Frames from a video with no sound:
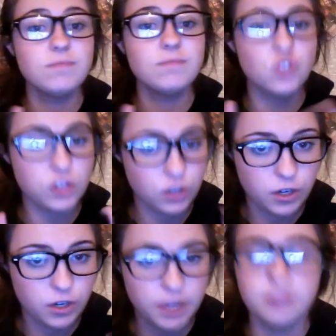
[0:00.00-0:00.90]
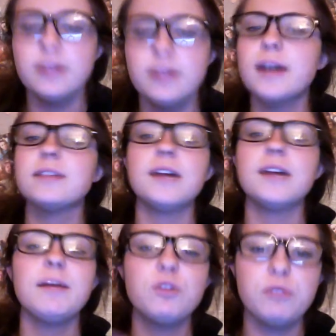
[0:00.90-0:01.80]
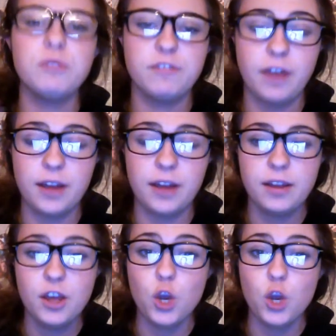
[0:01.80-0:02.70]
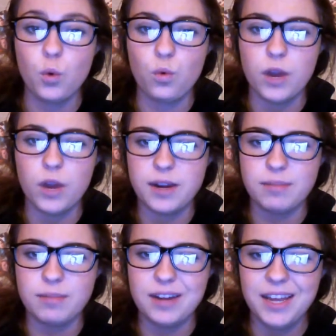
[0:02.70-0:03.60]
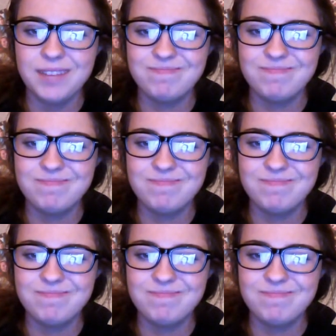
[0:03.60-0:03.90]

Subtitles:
Just learn it. Next time you'll be fine. Ready to play?